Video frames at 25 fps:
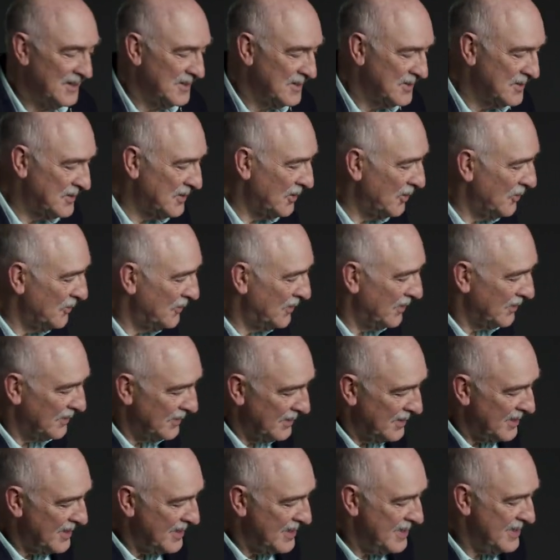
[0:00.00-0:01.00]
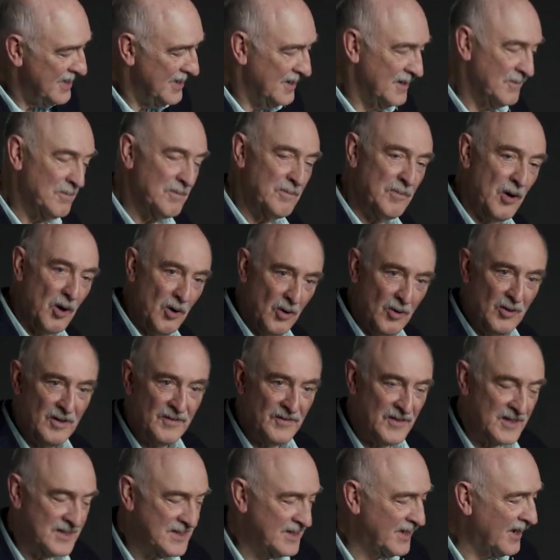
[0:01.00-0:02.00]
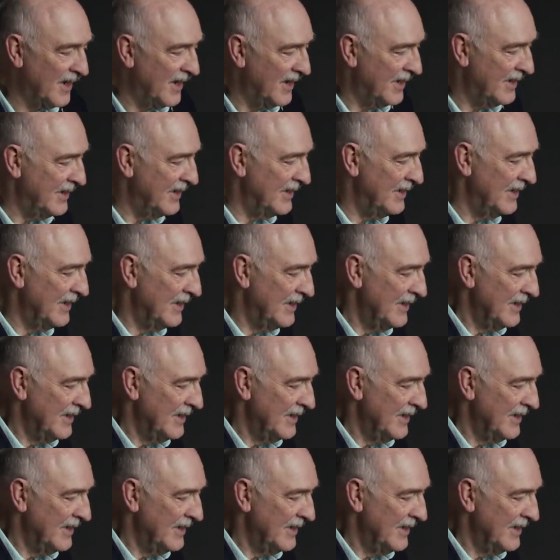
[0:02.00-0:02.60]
so that the pole of the sky